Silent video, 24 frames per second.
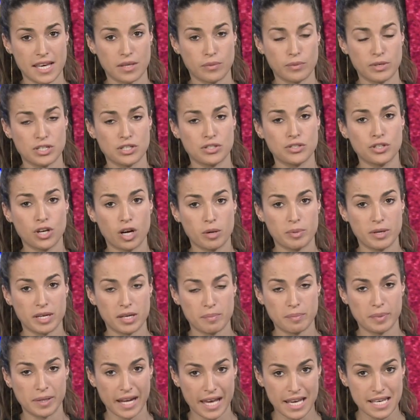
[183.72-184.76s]
that we should not be
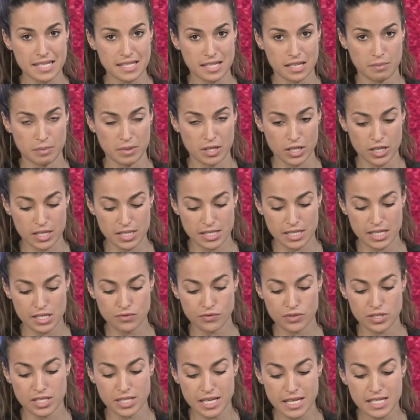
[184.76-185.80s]
complacent, because these
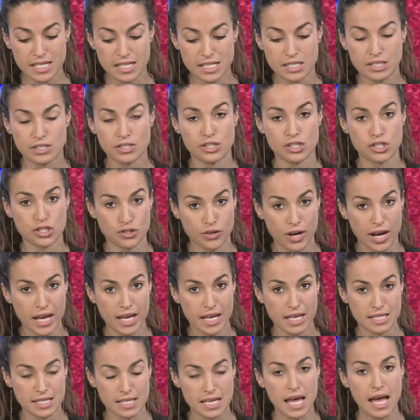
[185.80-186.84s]
resistant
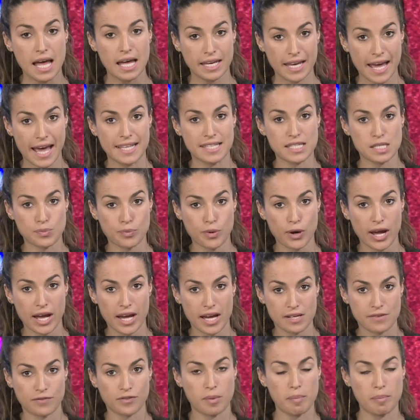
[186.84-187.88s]
strains can
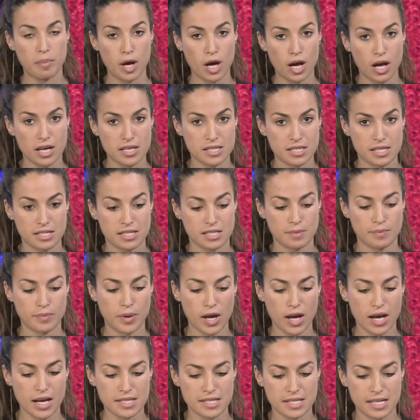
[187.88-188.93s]
spread from person to
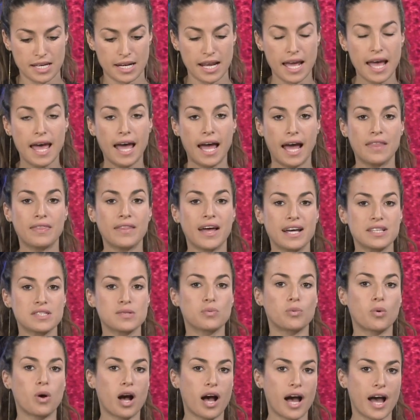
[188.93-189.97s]
person. And that's
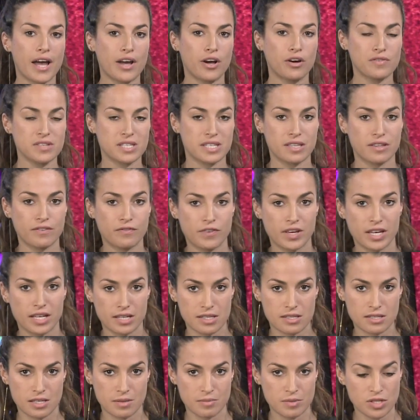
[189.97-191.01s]
why, obviously, the
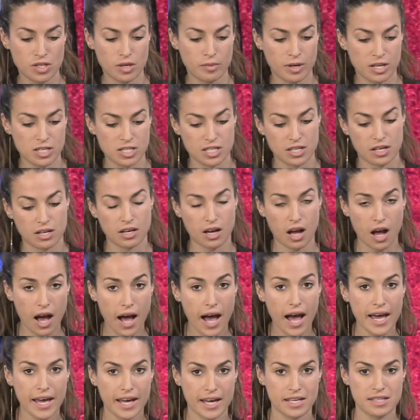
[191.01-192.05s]
figures seem so much
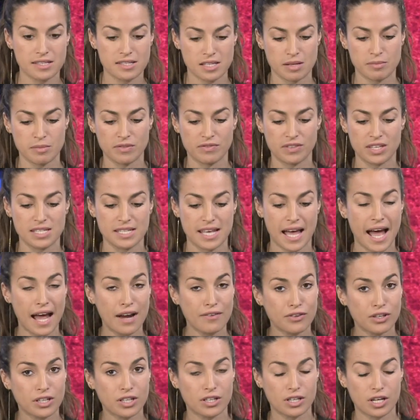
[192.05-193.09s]
higher in some of these
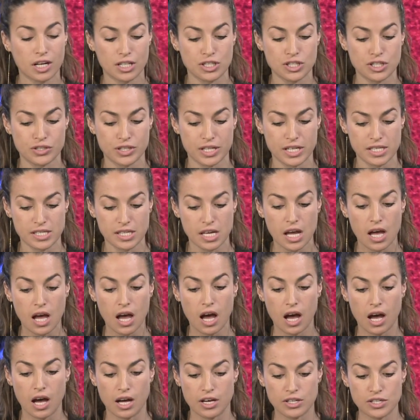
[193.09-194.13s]
African countries
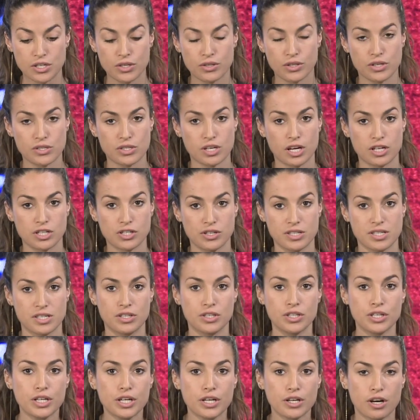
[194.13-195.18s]
to those countries
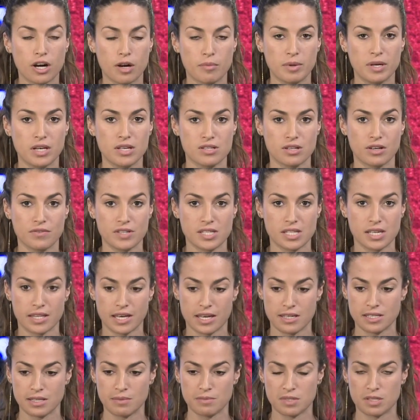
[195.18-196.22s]
in Europe, because obviously
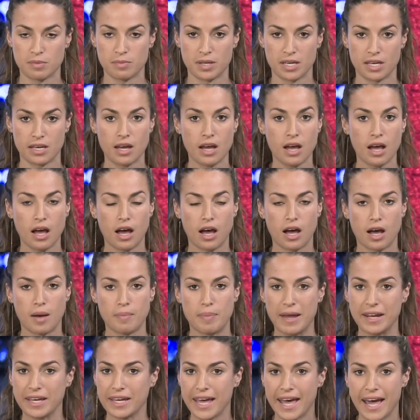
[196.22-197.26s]
there seems to be
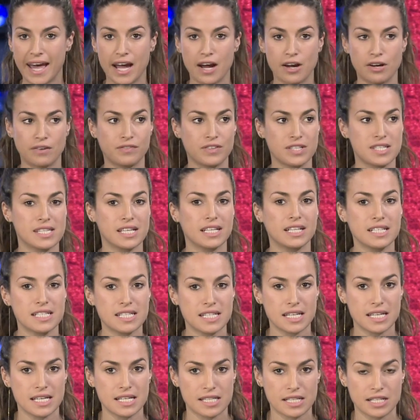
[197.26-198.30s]
better care and
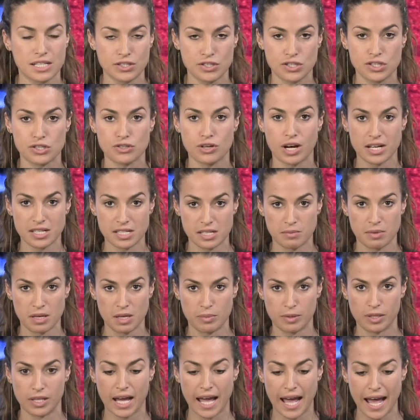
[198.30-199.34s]
facilities and instructing
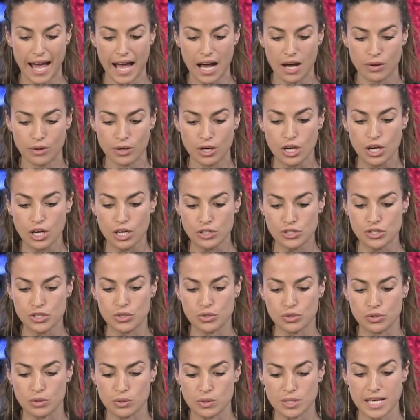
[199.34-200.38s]
people how
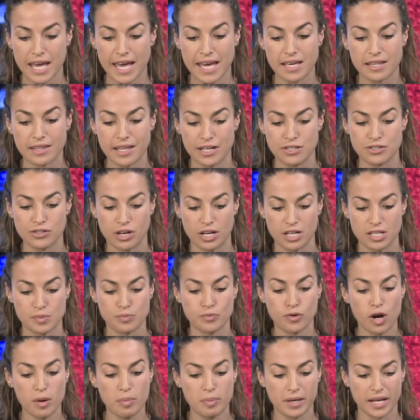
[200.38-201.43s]
to take their drugs
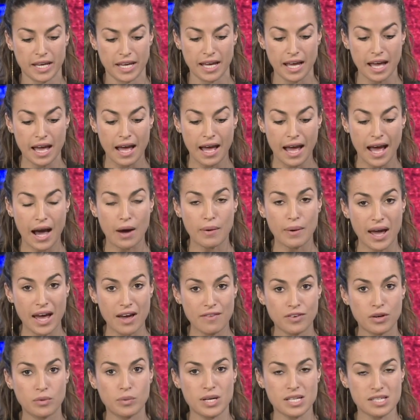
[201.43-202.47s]
properly.
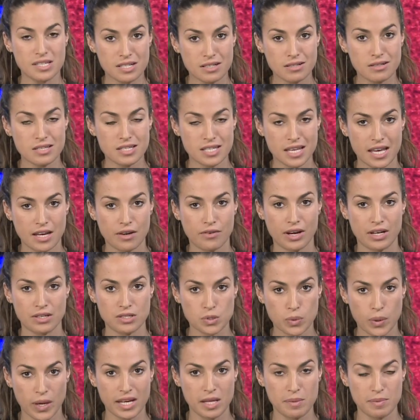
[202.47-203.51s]
However, we're still seeing around
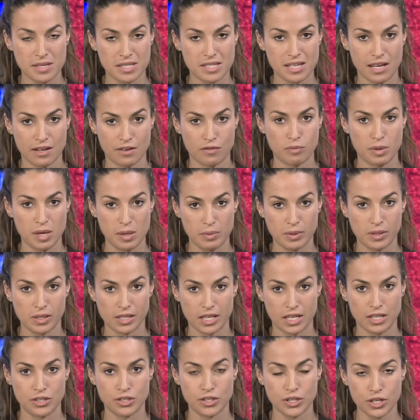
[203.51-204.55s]
20% of people
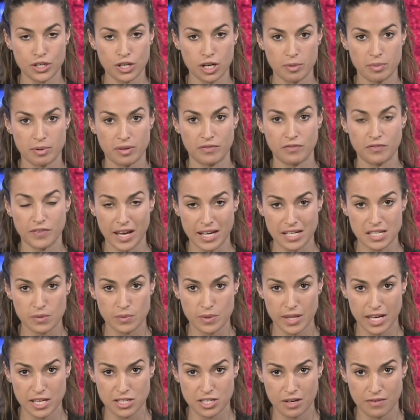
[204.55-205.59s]
in Europe infected
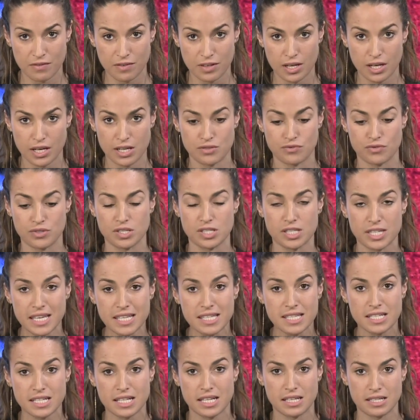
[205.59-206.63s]
with HIV as
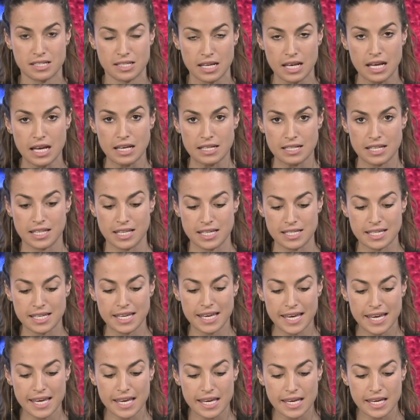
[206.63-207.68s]
resistant to this
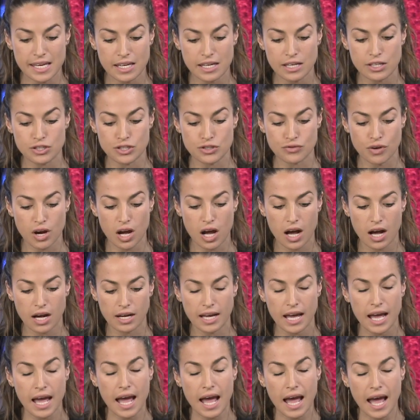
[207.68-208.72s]
key drug.